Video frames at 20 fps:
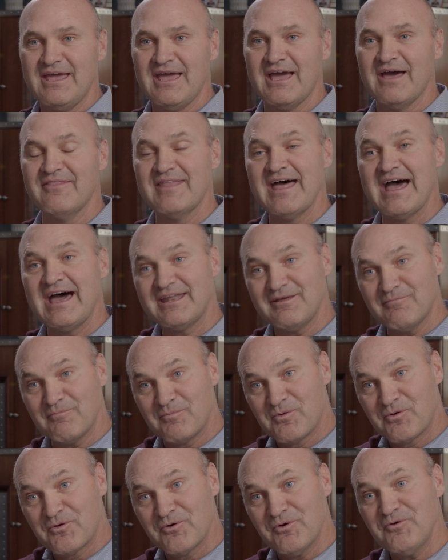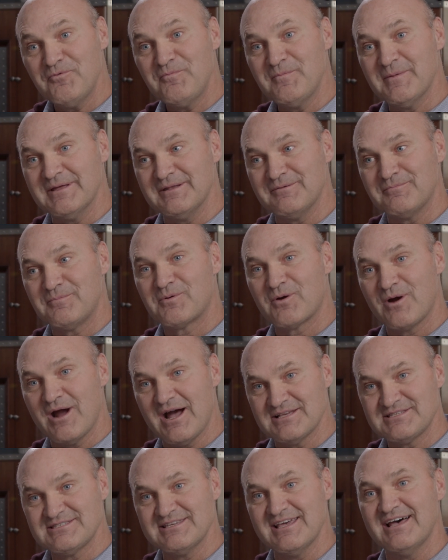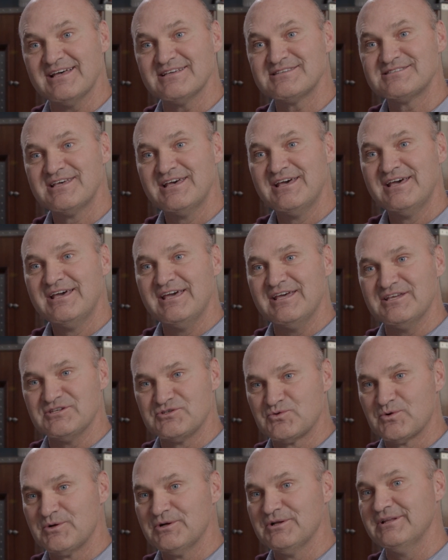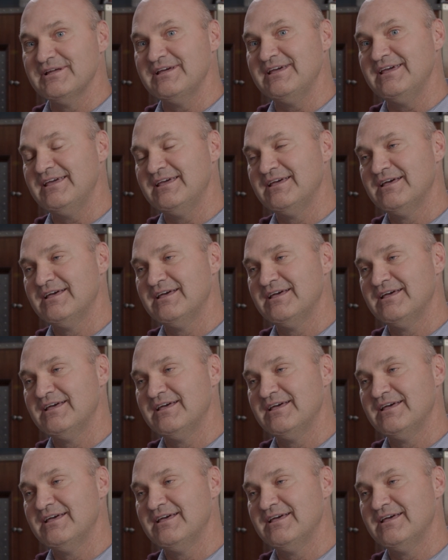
And that improvement process is really